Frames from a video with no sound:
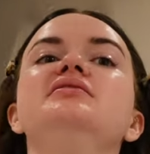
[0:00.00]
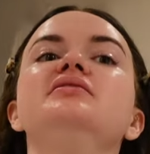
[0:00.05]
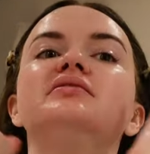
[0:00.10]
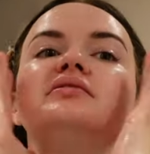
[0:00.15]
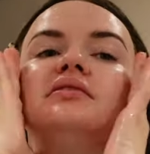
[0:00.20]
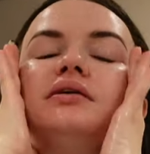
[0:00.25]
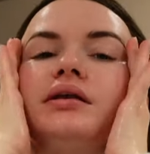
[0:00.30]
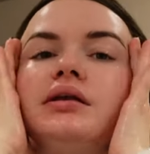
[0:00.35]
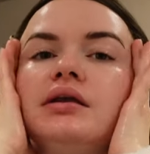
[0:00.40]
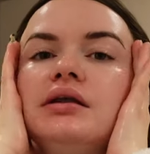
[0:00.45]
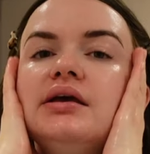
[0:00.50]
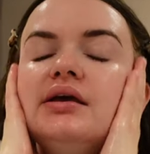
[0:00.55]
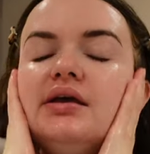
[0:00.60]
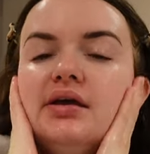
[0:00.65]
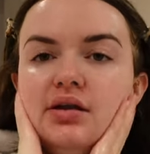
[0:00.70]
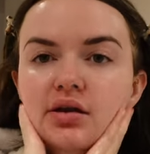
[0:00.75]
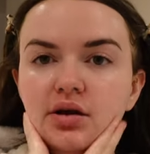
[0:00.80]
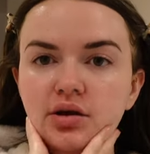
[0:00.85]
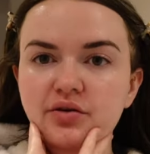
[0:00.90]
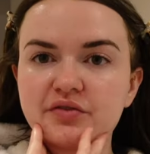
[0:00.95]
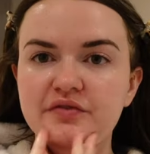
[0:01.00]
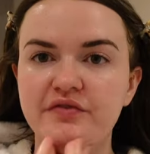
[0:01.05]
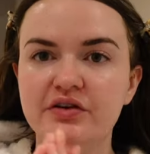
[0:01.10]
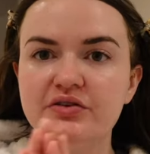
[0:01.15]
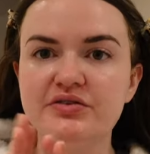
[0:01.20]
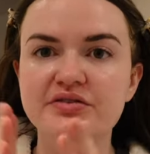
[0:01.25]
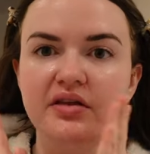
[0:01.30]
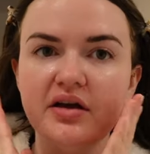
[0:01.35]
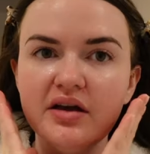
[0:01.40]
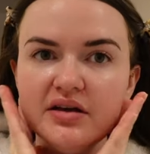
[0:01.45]
is clean,
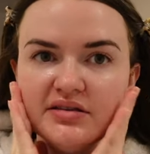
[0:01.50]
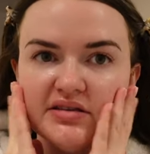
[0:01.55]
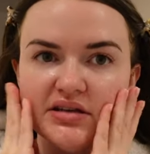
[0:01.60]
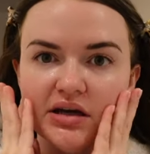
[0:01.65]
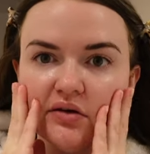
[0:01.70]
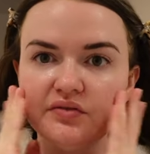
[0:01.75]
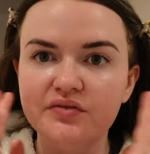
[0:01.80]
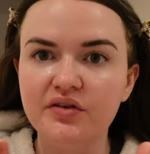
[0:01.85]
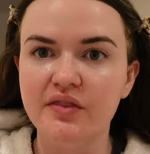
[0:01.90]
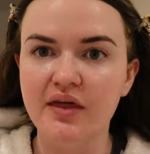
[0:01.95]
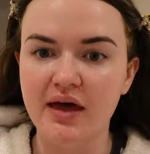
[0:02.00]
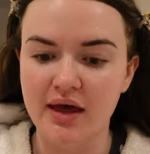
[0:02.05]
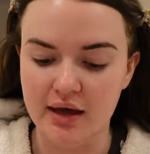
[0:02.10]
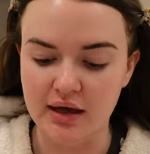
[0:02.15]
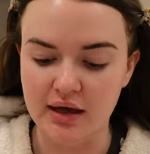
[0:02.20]
feels nice after that